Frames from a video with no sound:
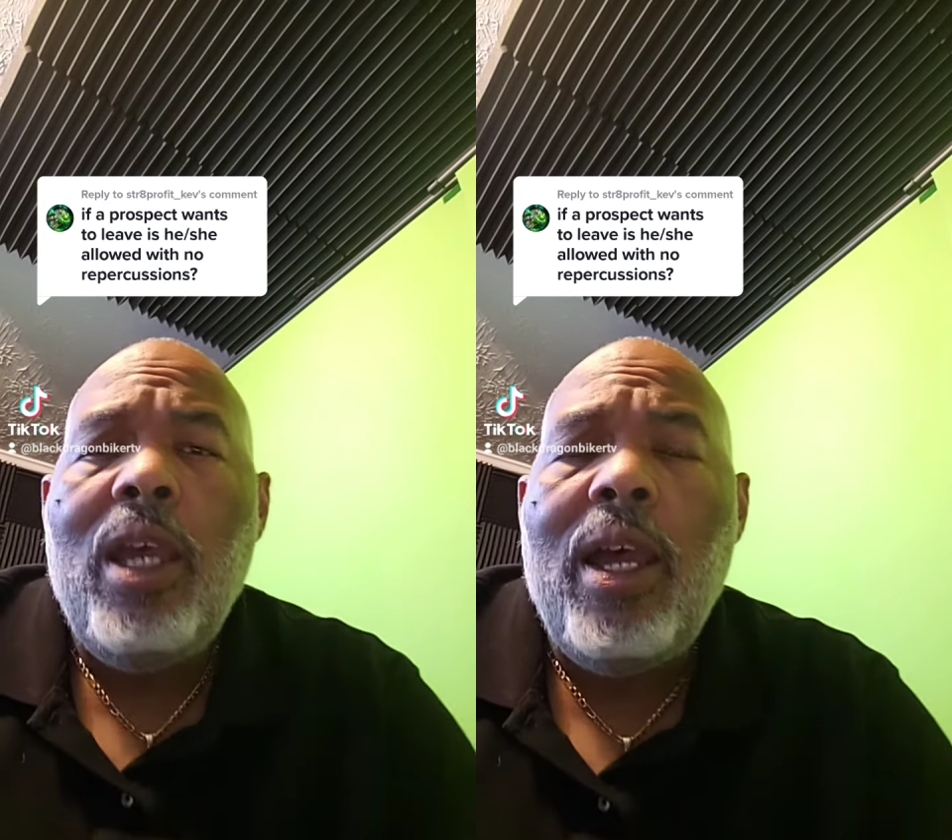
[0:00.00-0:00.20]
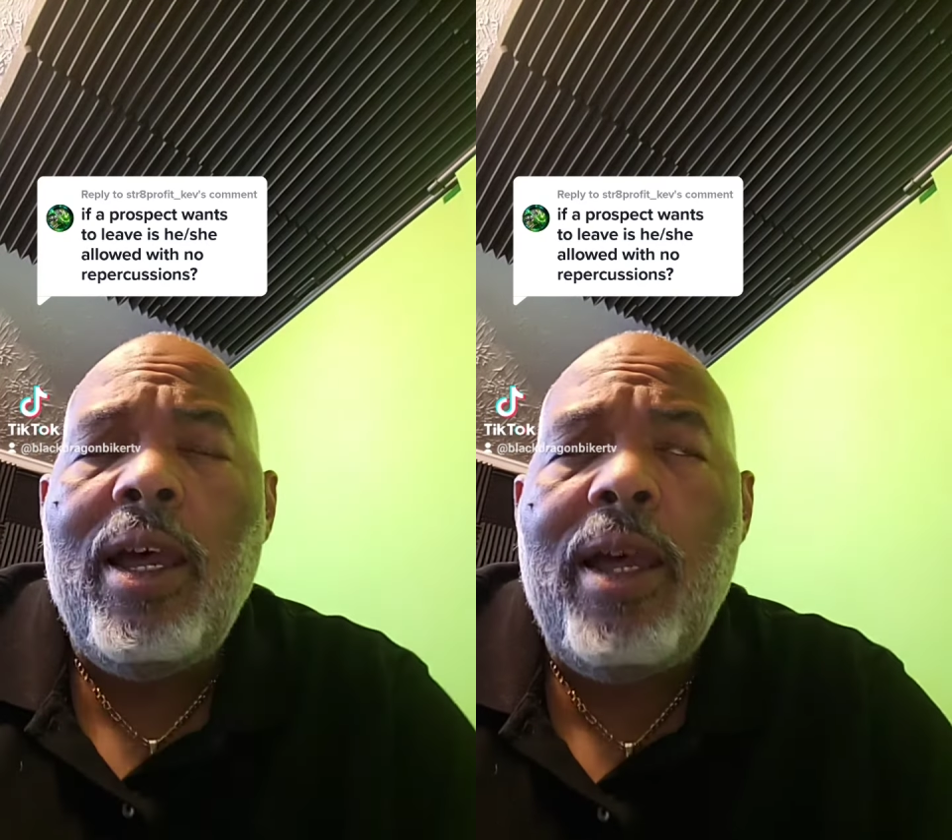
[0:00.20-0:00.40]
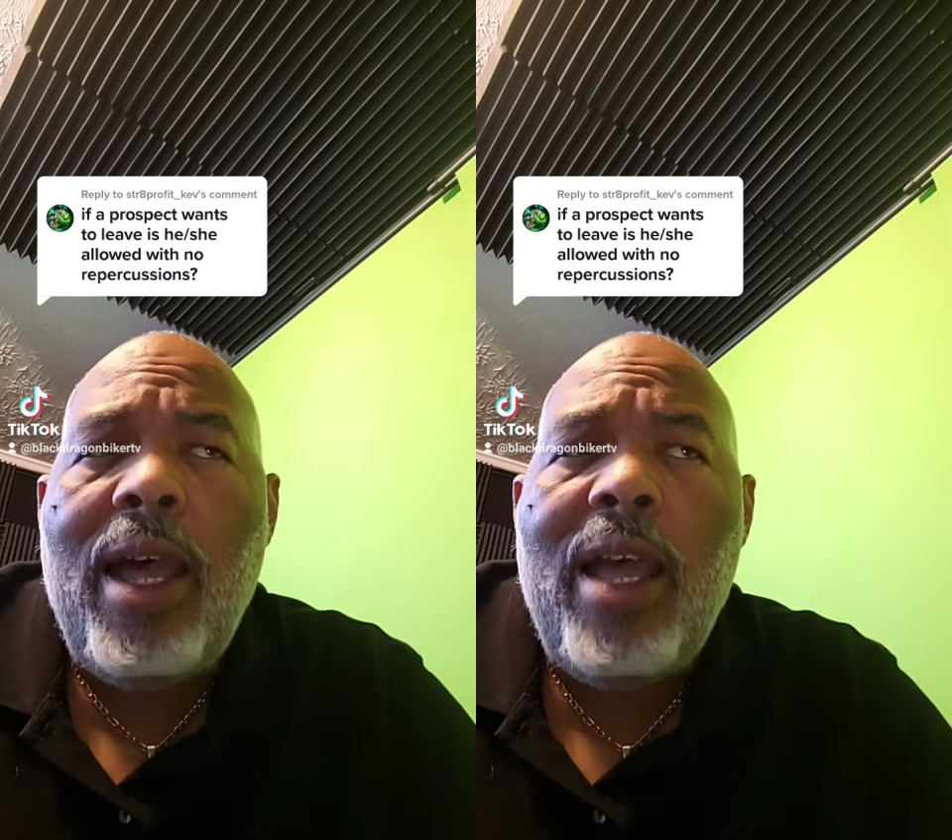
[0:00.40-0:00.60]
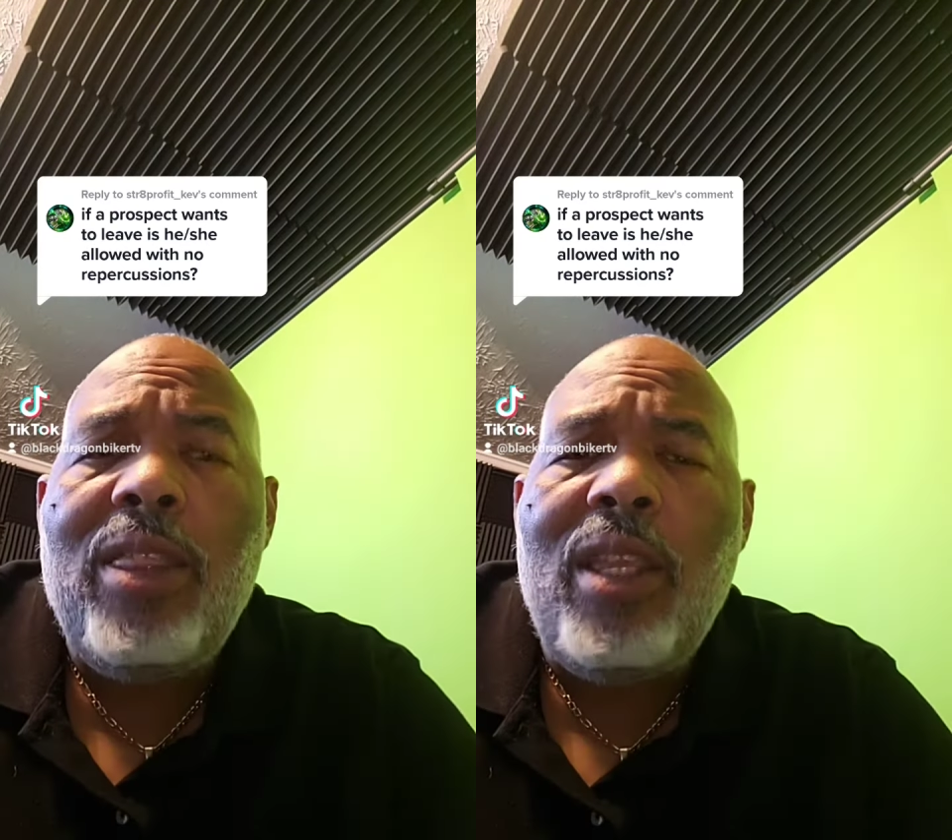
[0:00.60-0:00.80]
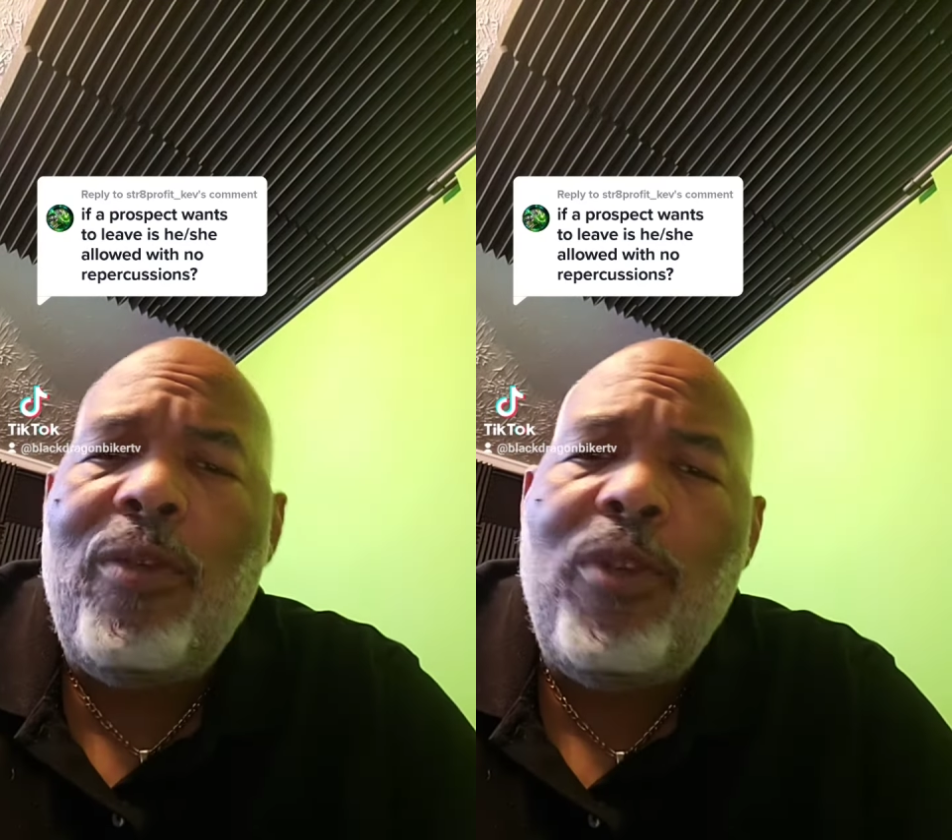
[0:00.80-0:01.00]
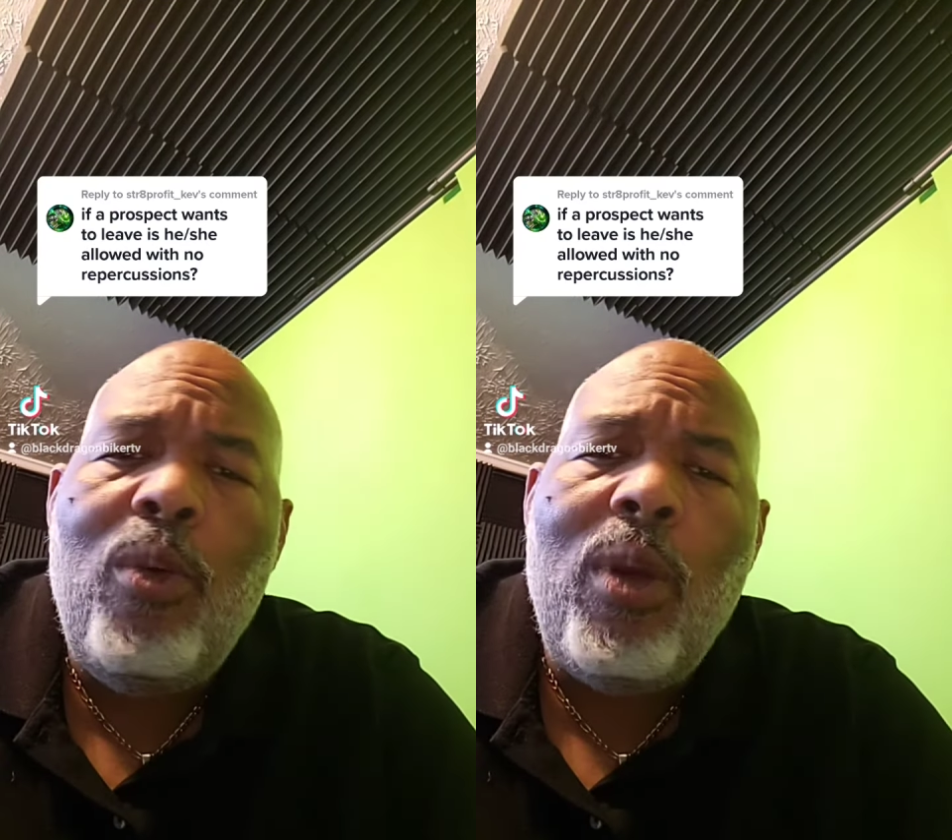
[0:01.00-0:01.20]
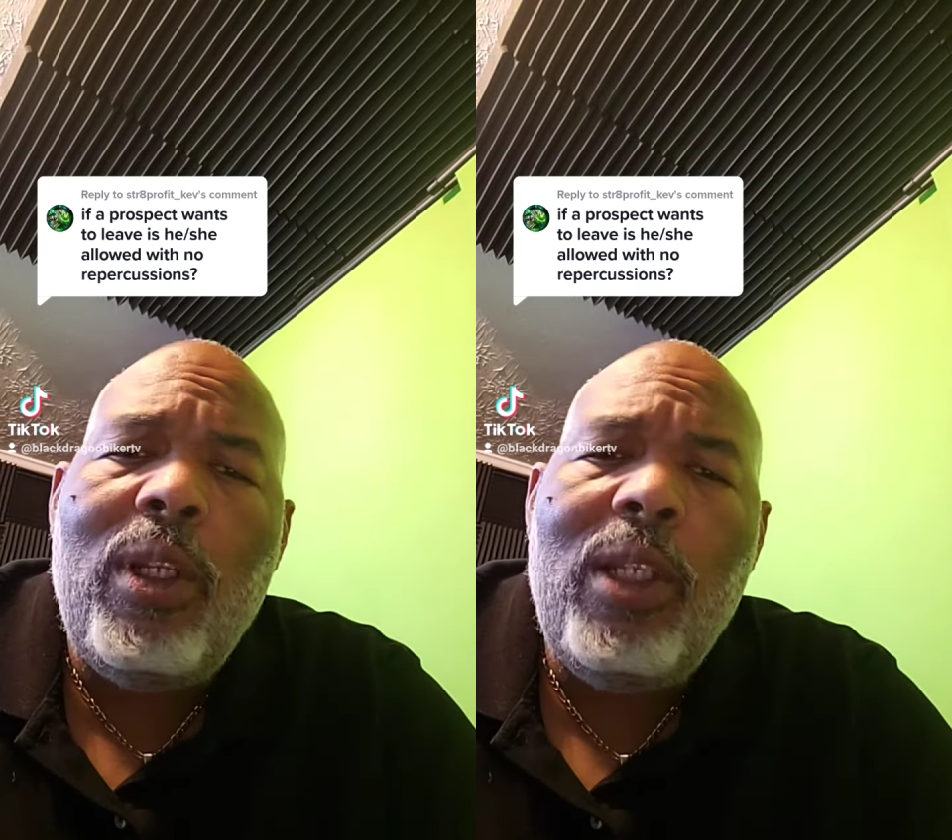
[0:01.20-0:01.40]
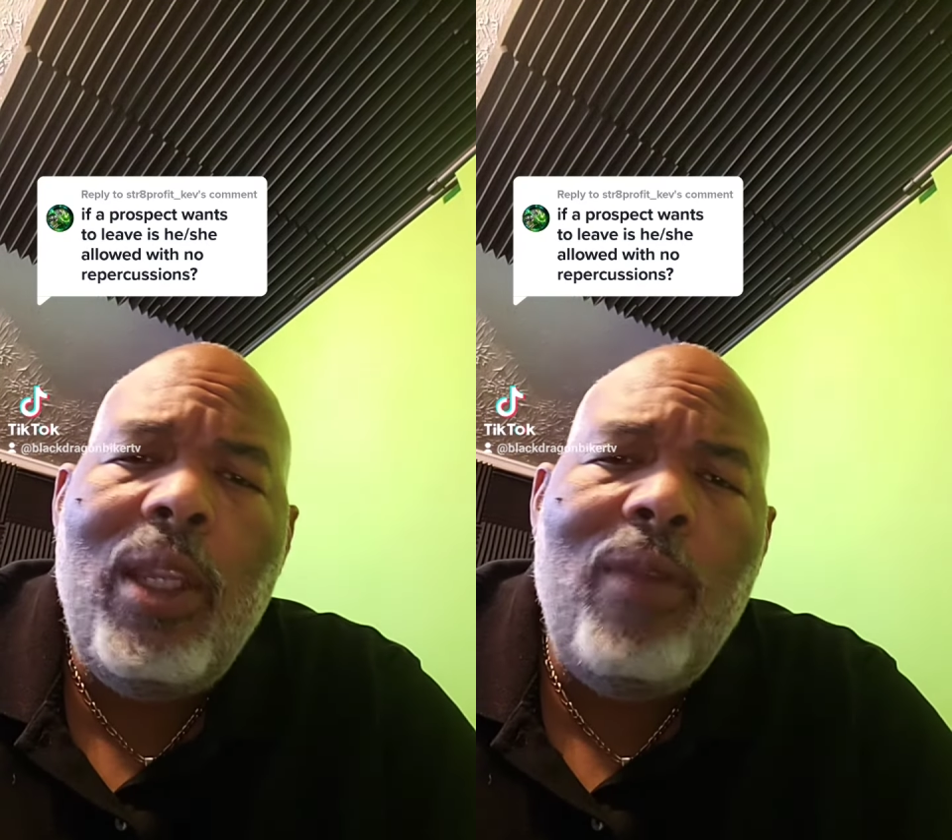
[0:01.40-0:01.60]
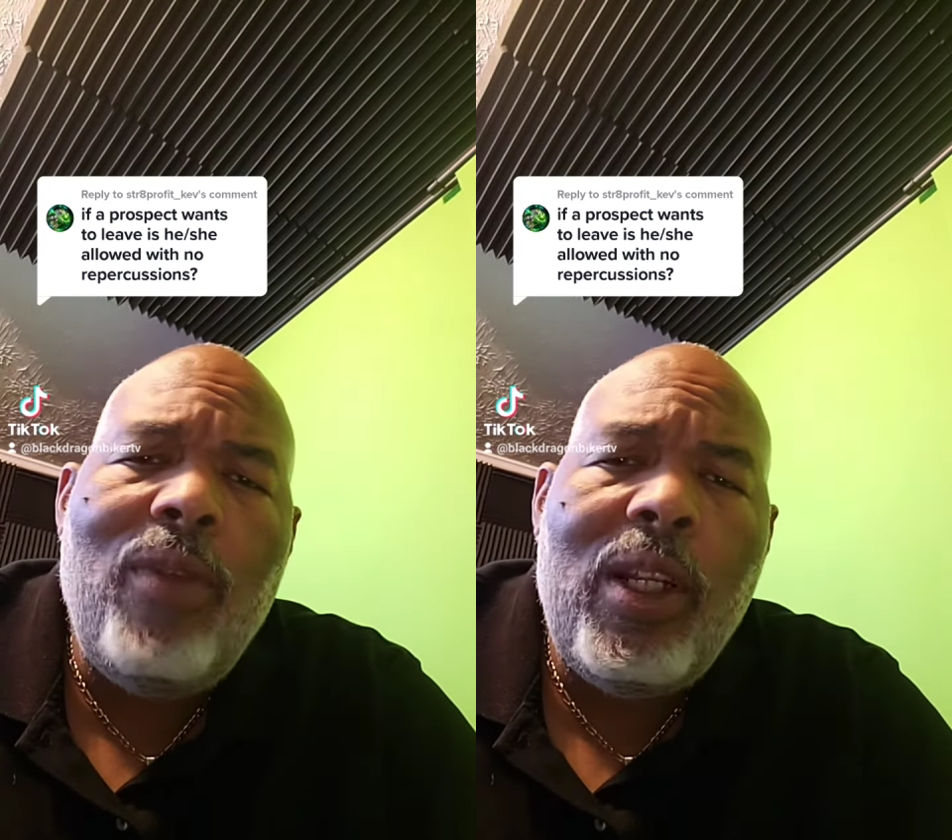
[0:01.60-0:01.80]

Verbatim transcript: Uh, I think if you want to leave a